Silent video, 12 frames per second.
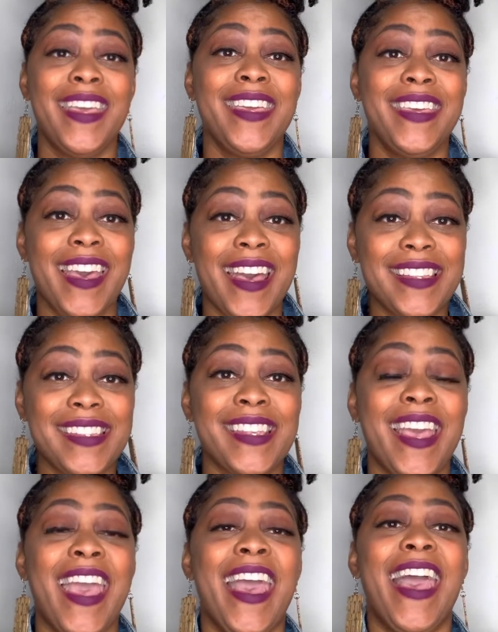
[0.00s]
Yes,
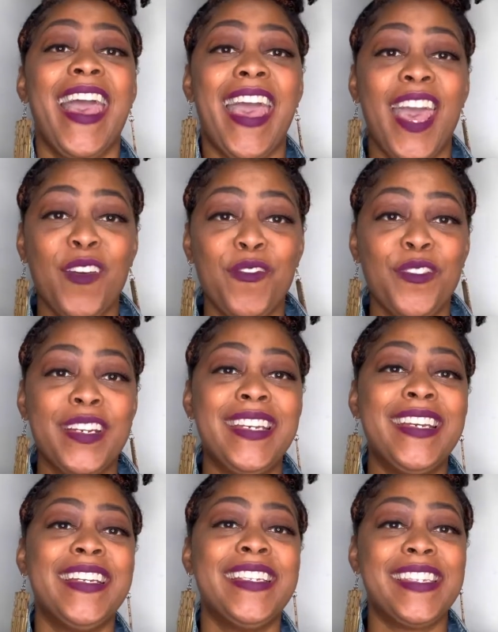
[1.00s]
every
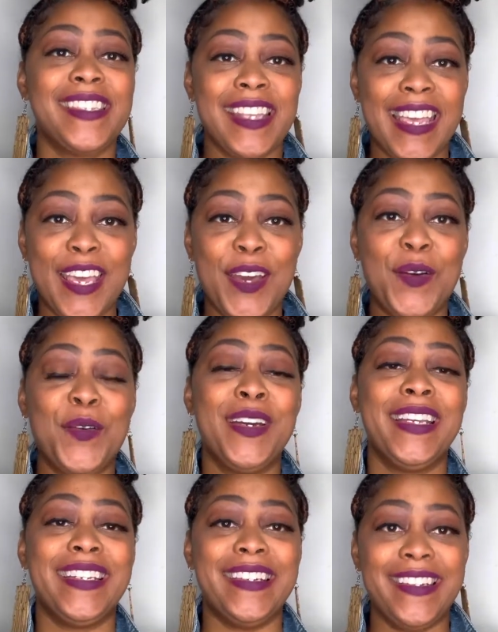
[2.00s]
single
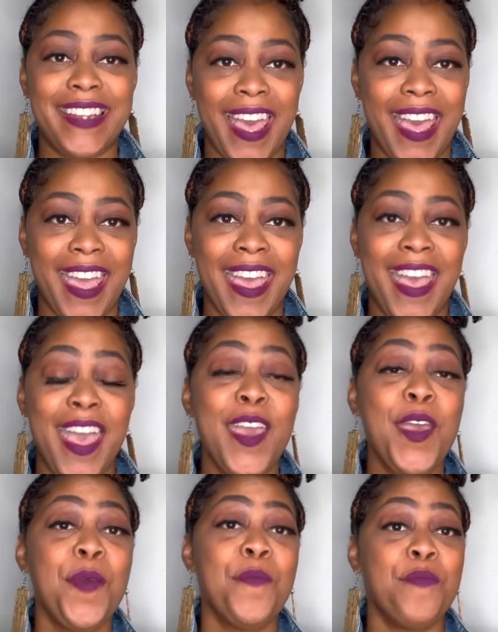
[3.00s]
day.
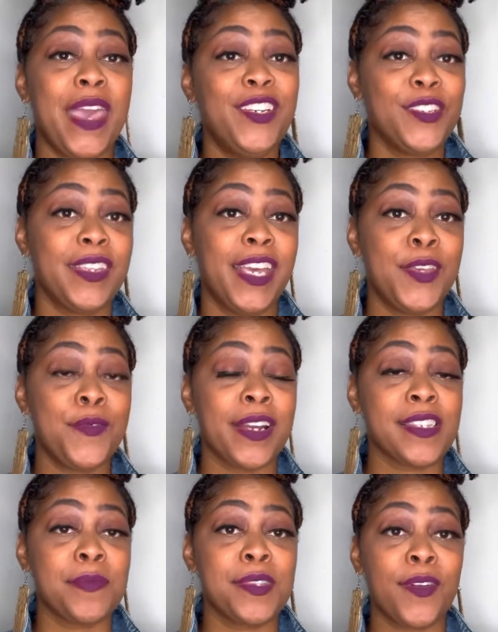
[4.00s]
Make sure that you are
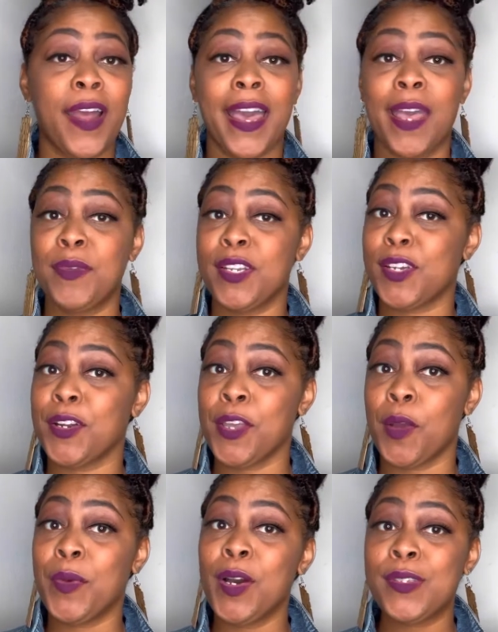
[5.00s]
subscribed and turn on
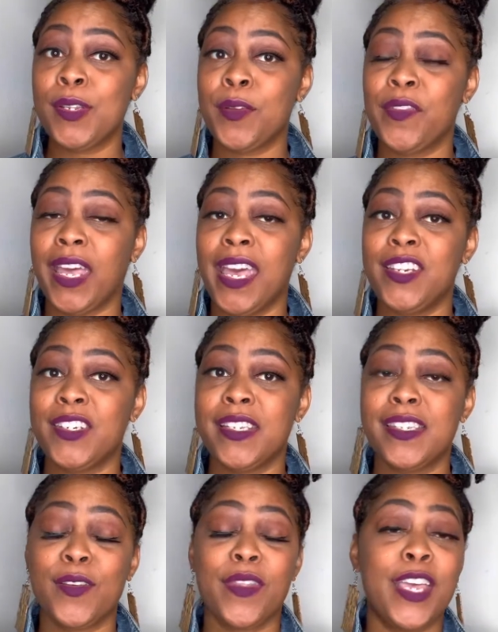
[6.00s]
your post
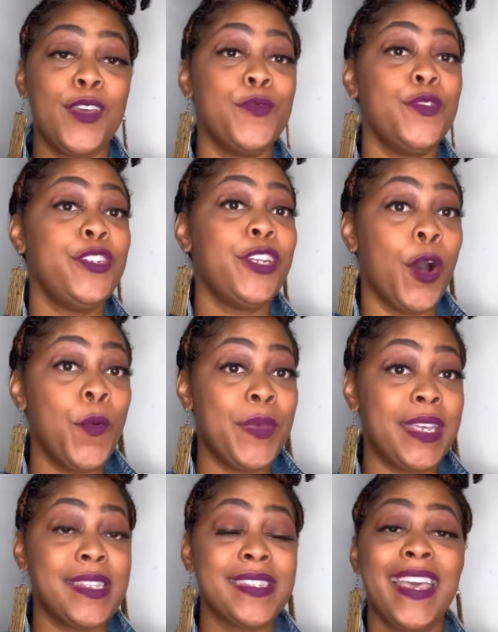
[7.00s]
notifications so that you don't
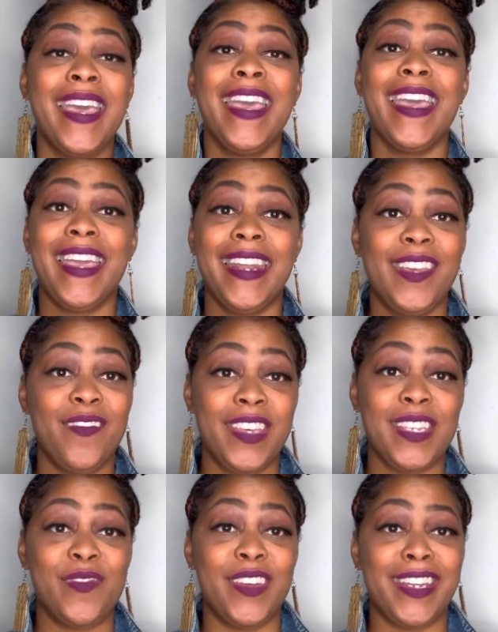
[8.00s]
miss any of
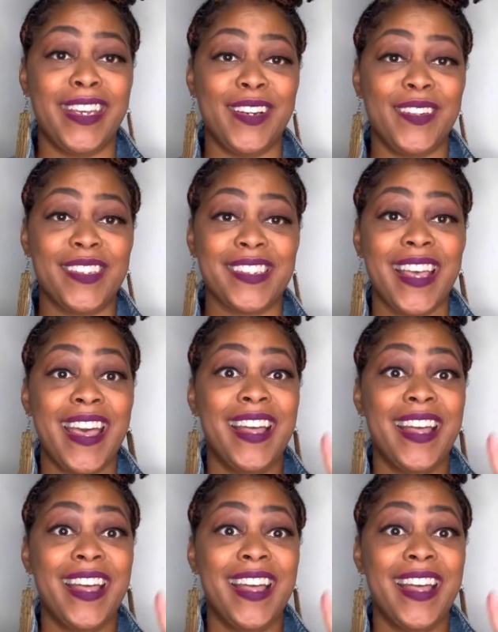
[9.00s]
these videos.